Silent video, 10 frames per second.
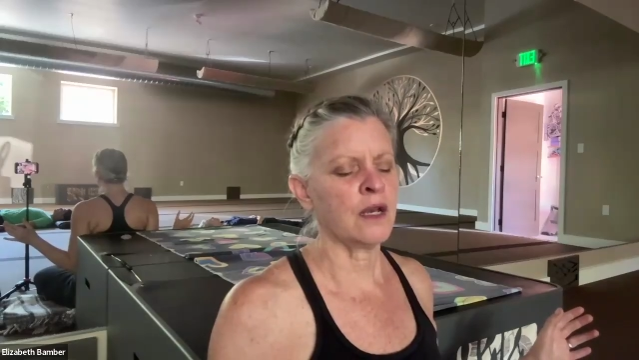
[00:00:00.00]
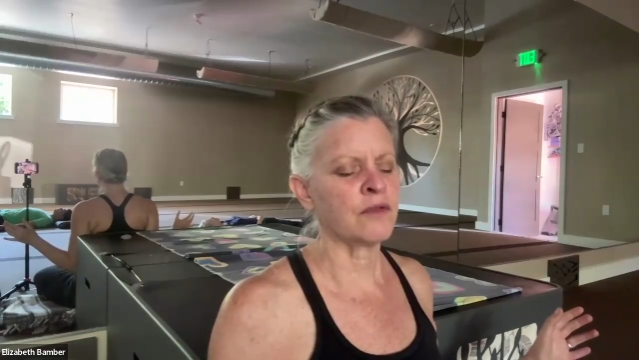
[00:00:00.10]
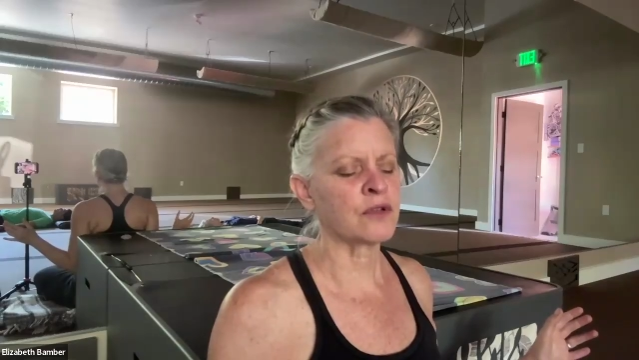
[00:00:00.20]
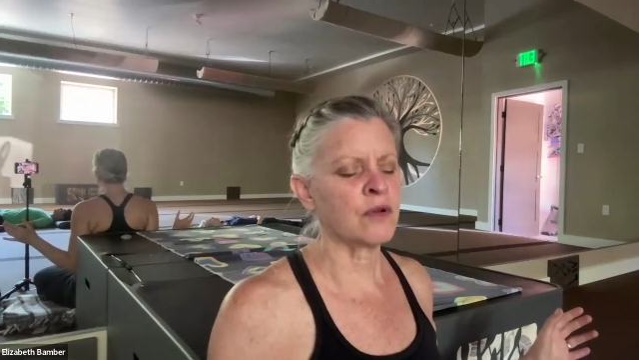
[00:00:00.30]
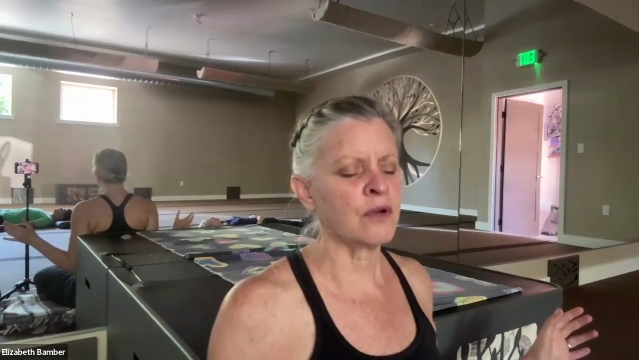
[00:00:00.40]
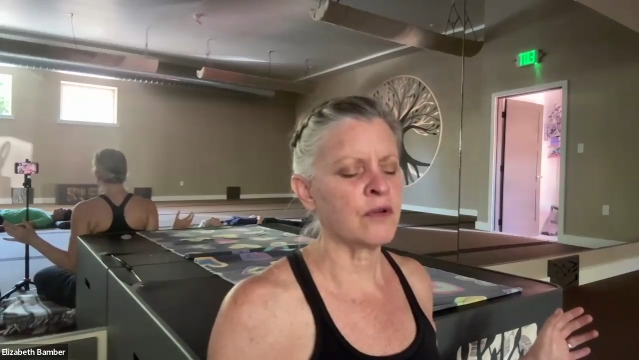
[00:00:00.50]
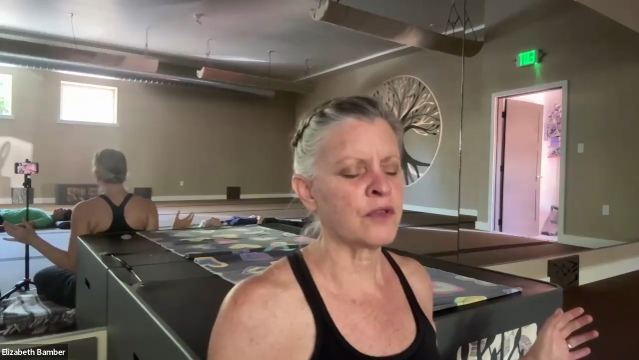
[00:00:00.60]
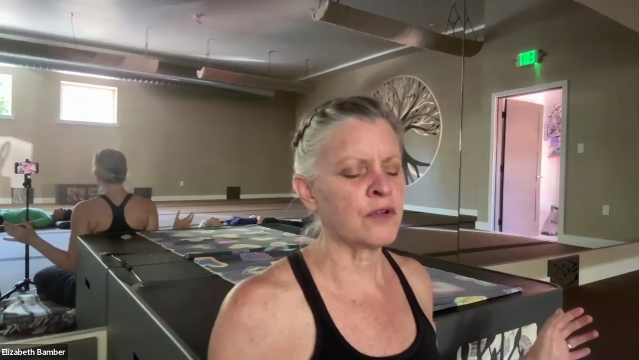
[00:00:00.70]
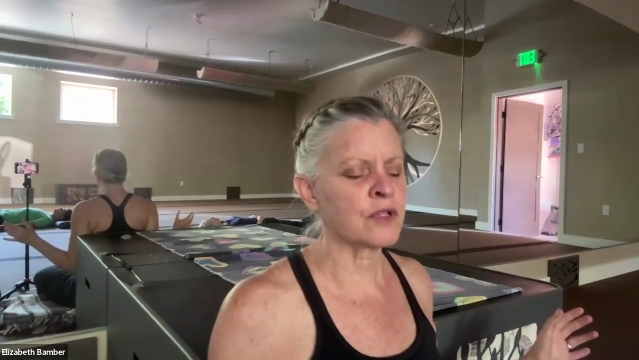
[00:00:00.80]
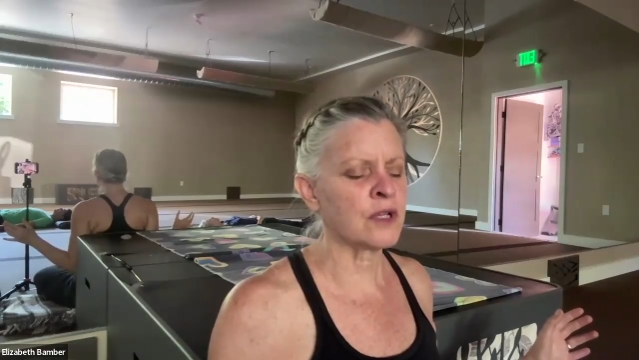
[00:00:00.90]
And if so, if
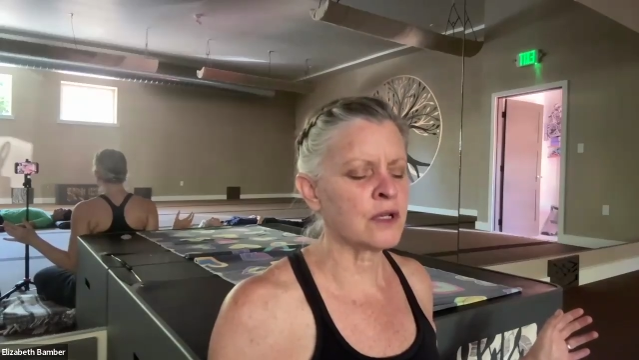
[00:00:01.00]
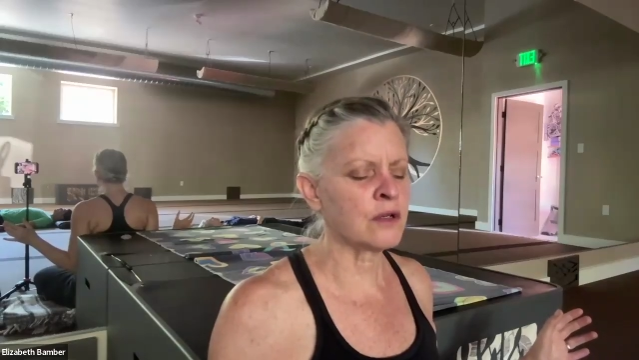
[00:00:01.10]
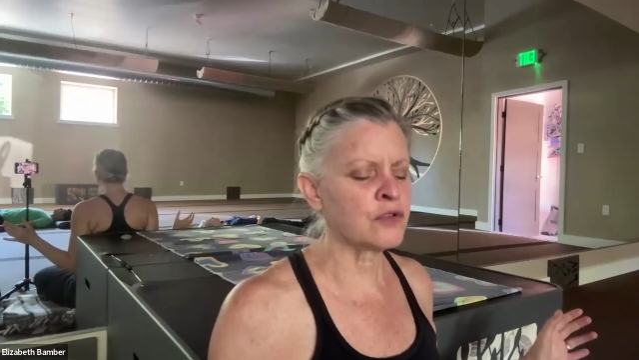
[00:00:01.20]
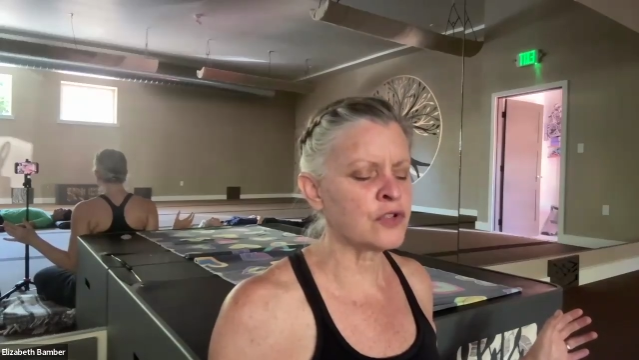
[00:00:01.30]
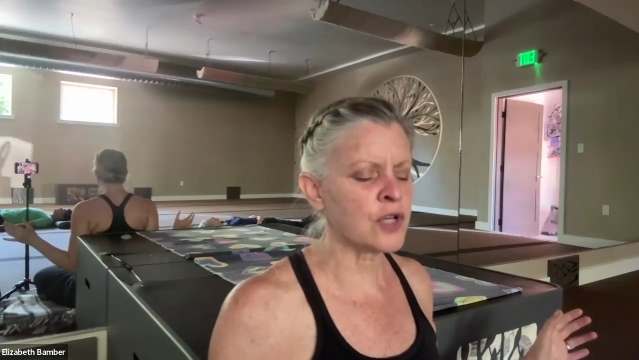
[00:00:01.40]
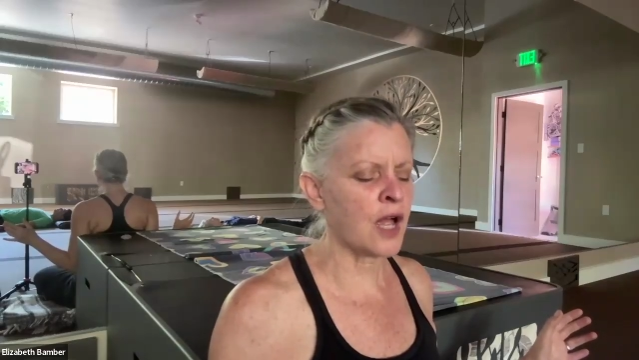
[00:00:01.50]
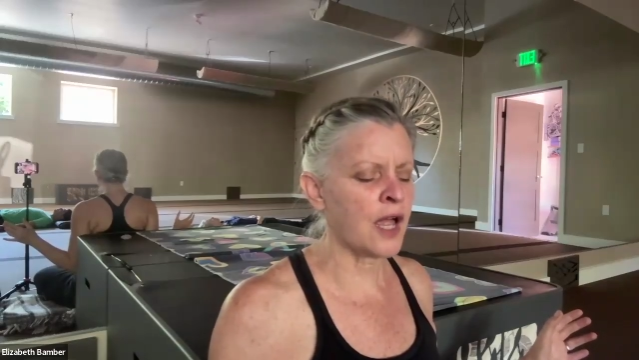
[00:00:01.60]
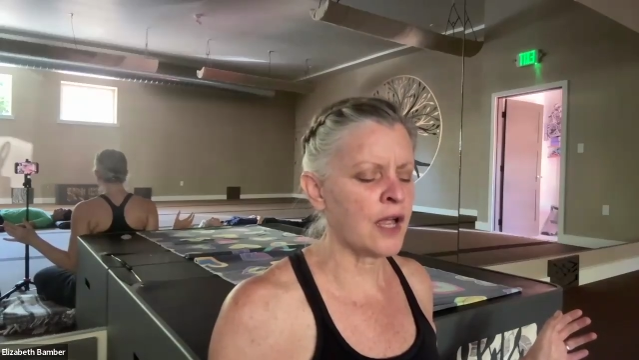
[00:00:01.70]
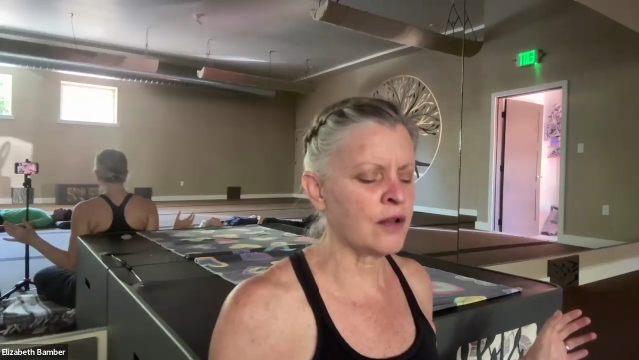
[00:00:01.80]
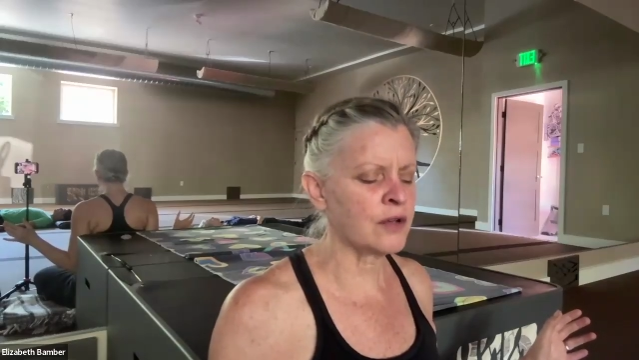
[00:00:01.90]
there's a little
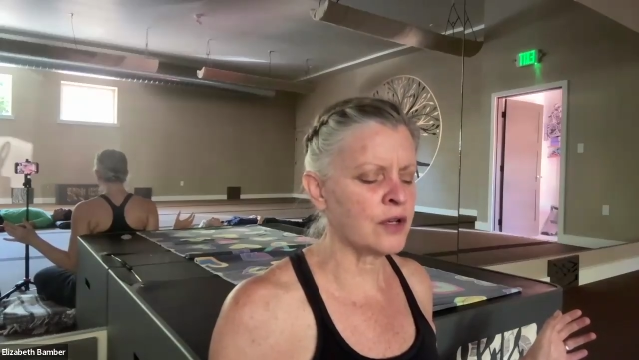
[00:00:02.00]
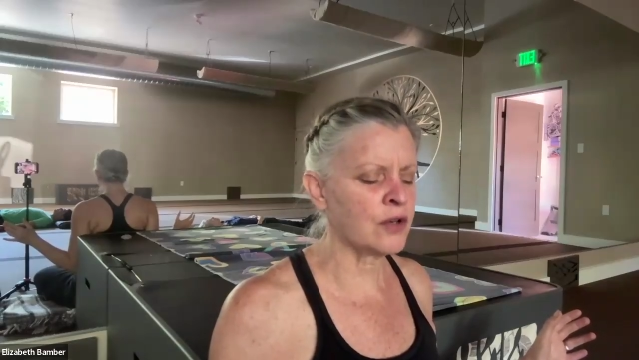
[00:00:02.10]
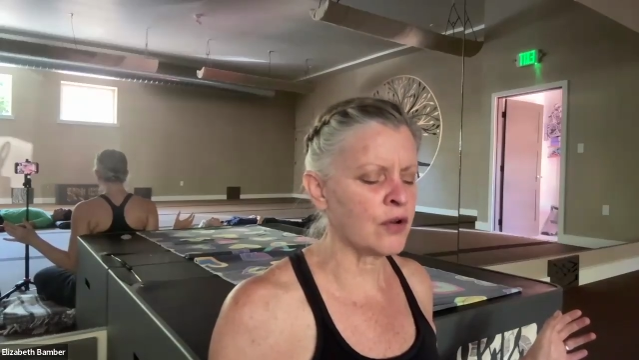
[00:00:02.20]
child in